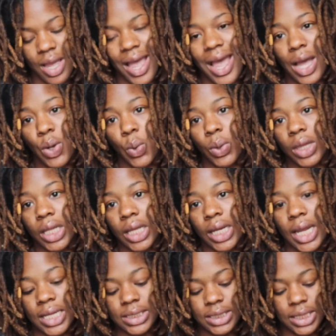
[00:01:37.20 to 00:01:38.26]
I don't
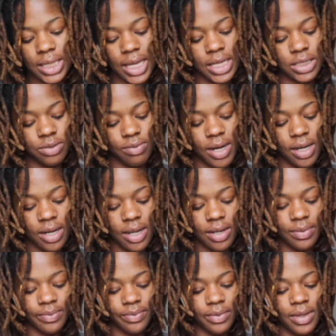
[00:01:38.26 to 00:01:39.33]
think that's the case right
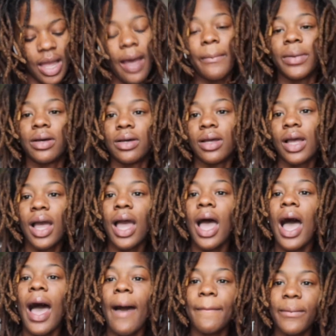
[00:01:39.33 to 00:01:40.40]
now.
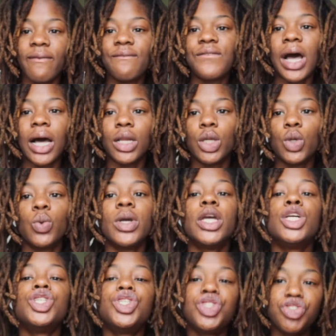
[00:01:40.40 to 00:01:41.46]
I'm a follow
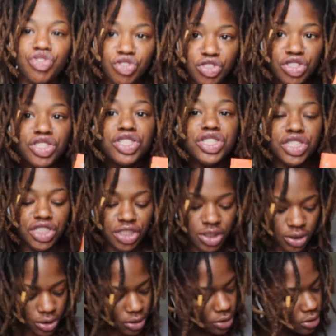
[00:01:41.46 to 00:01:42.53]

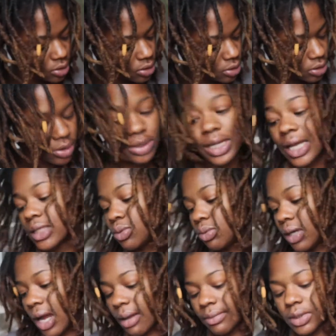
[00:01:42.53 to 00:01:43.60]
instructions. That's
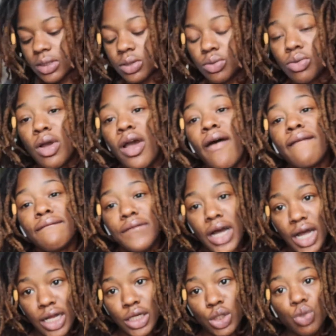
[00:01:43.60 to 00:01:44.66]
what I'm gonna do.
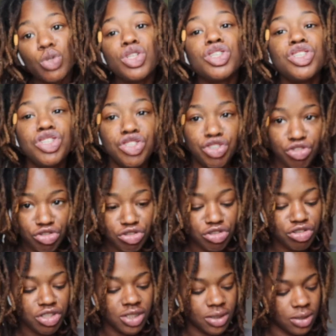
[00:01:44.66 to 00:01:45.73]
Follow
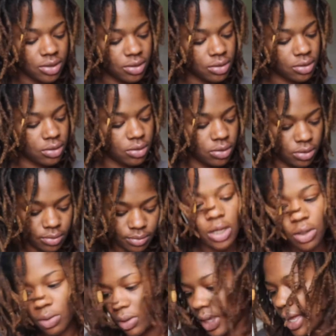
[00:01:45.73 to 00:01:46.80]
instructions.
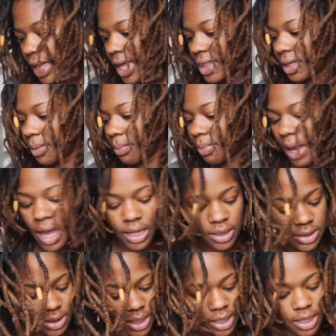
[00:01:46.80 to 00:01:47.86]
So in the
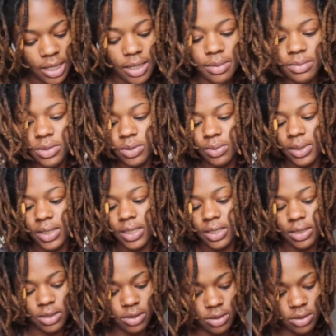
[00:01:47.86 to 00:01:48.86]
box it comes with